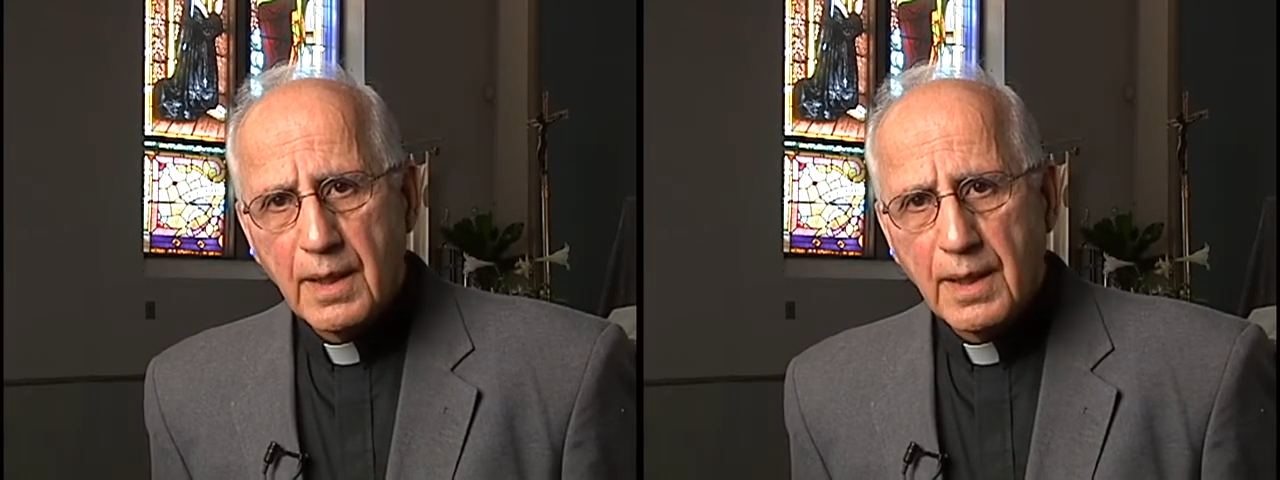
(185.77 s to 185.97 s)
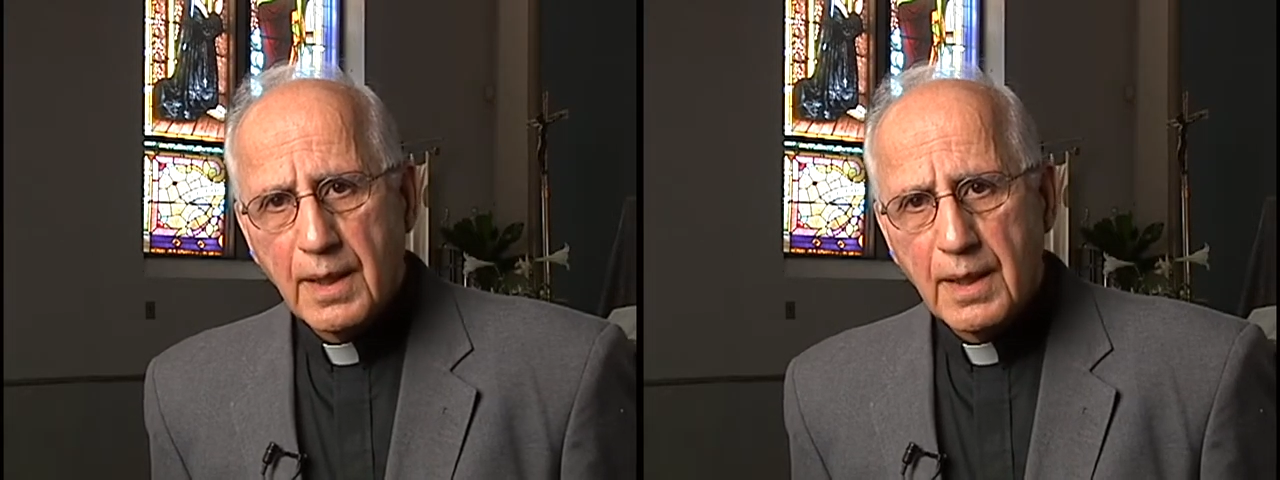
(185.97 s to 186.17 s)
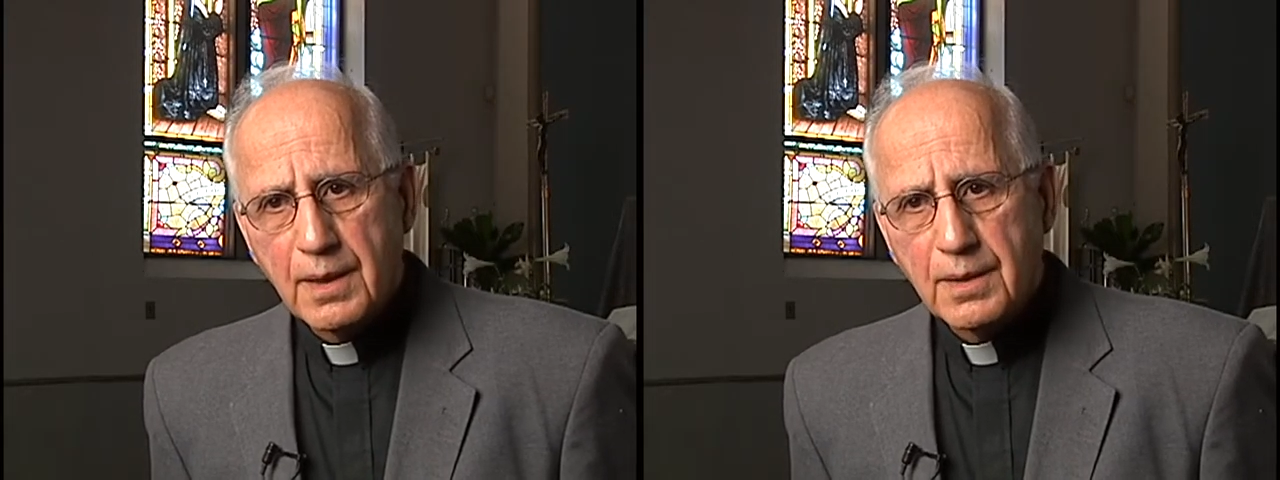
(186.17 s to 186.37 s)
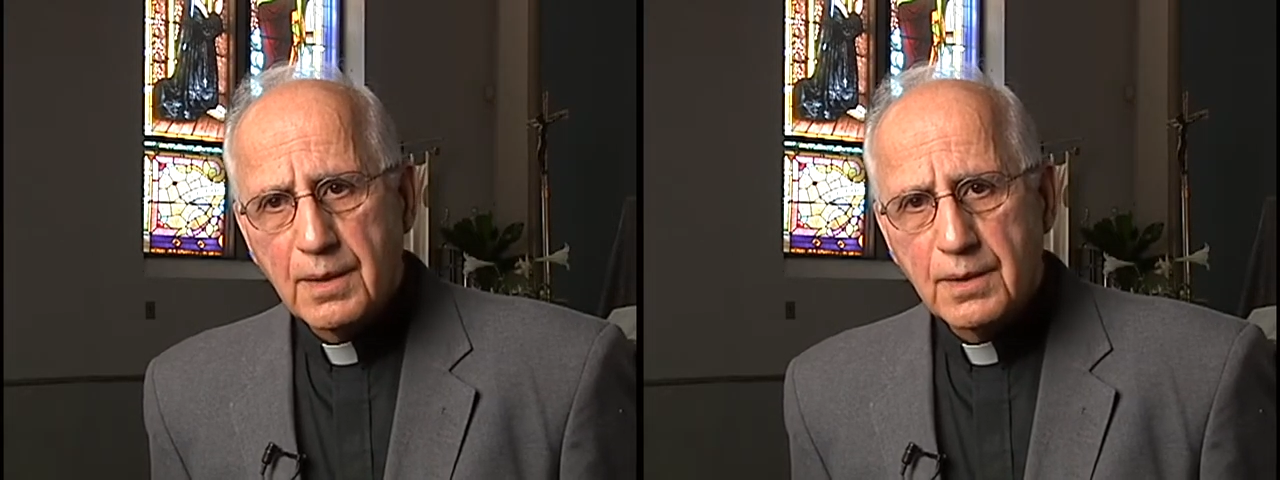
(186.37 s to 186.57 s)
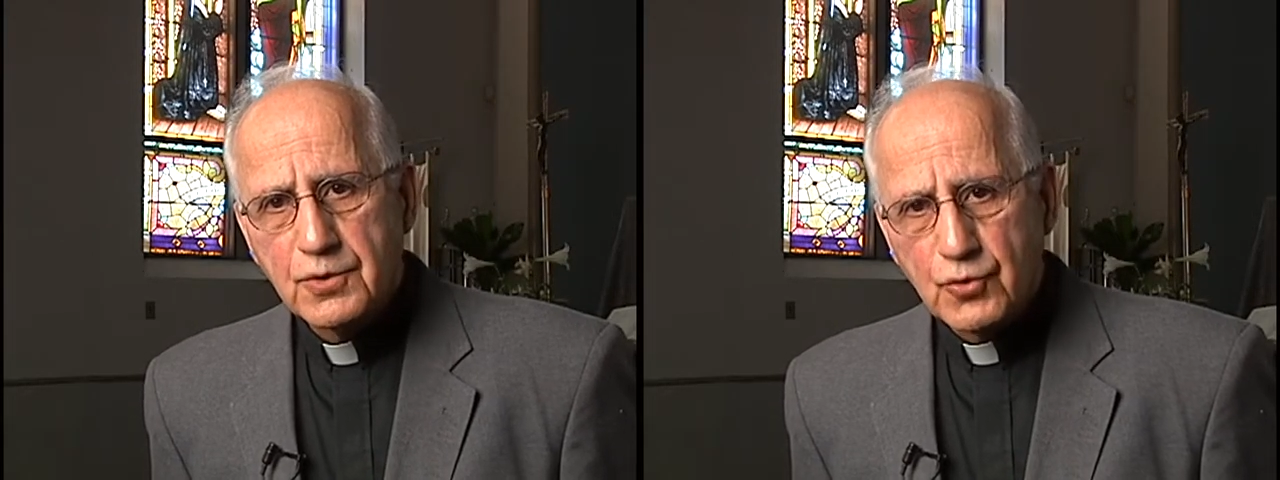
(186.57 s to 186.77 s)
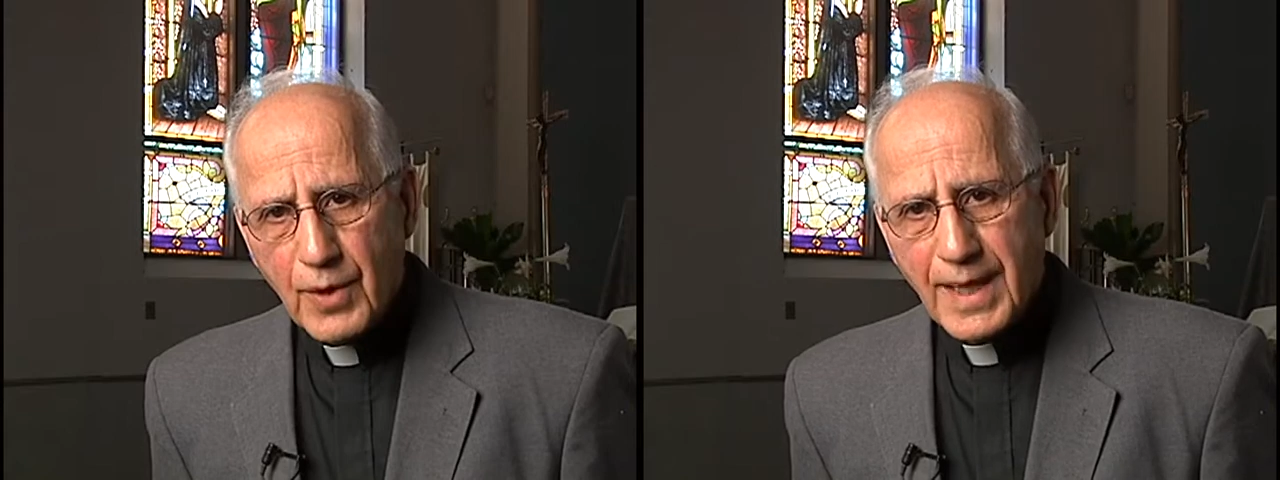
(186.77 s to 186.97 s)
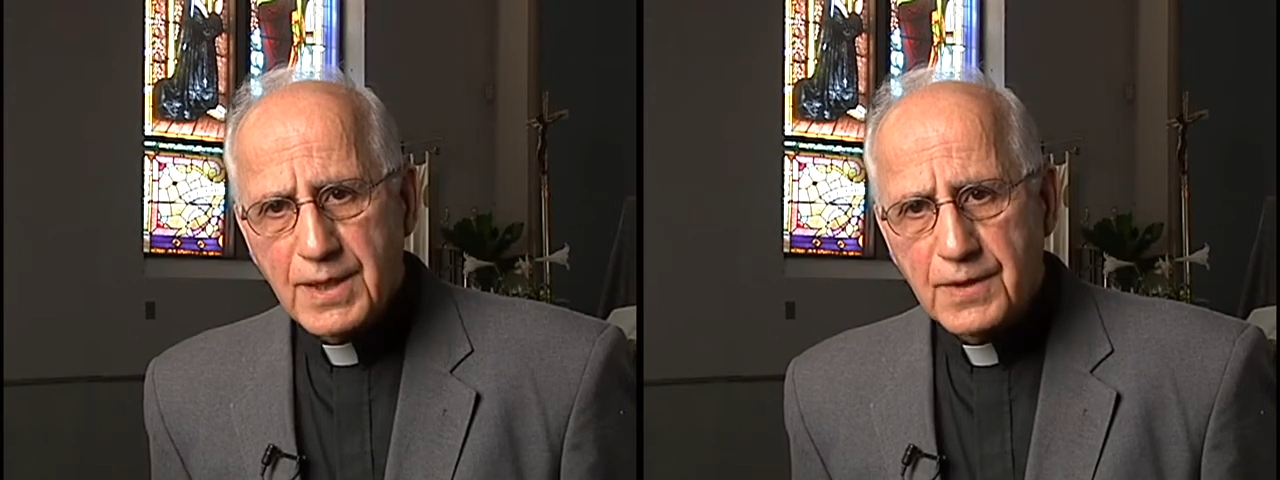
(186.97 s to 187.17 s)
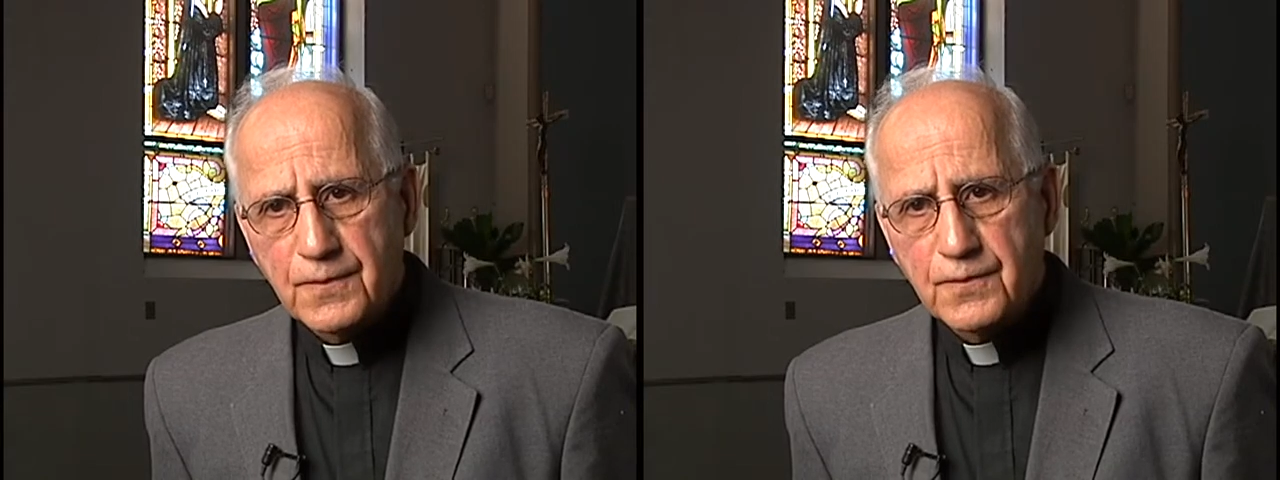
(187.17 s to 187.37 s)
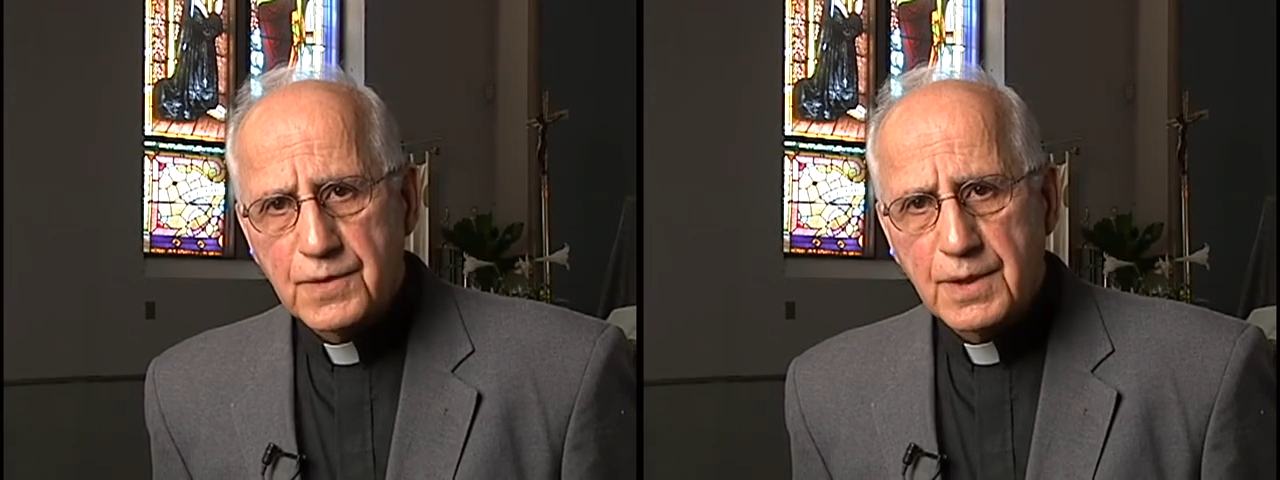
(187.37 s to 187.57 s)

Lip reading: and directives